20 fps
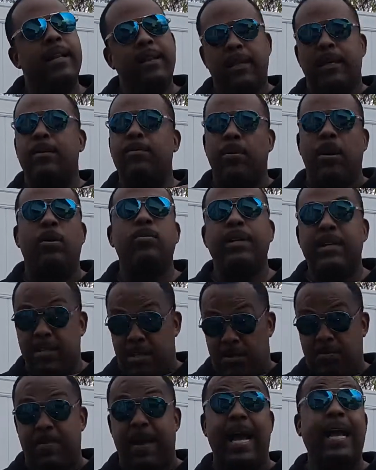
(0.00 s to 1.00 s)
Look, bro,
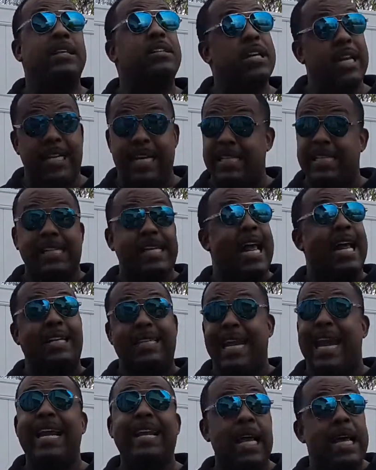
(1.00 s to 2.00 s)
this is my channel. This is
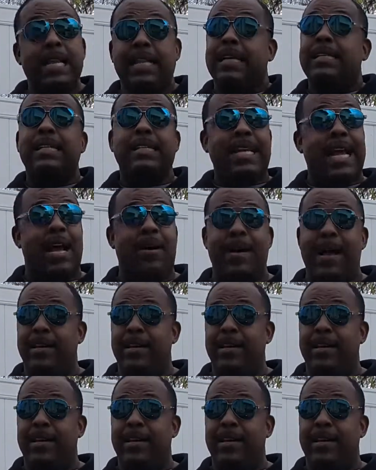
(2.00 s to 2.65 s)
how